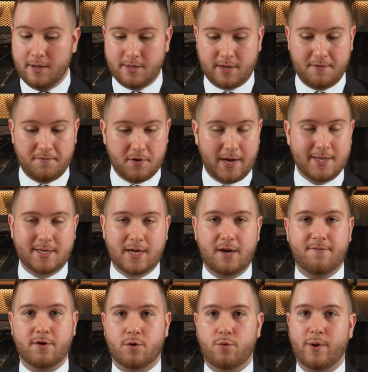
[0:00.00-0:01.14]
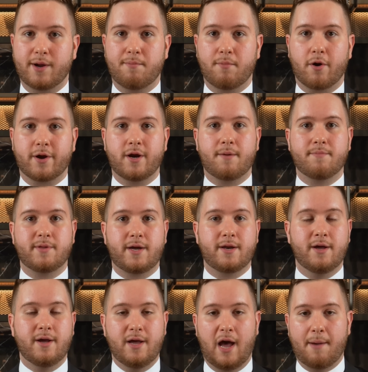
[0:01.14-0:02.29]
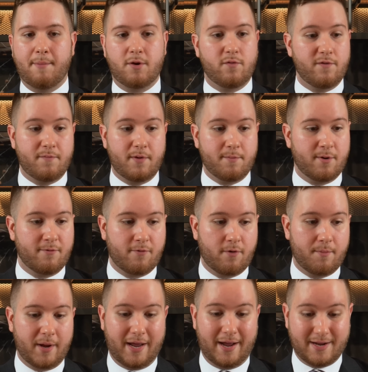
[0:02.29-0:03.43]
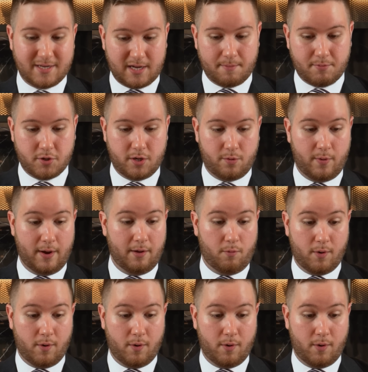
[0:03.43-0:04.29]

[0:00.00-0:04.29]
To give you guys kind of a quick market update, I mean, we've been performing exceptionally well.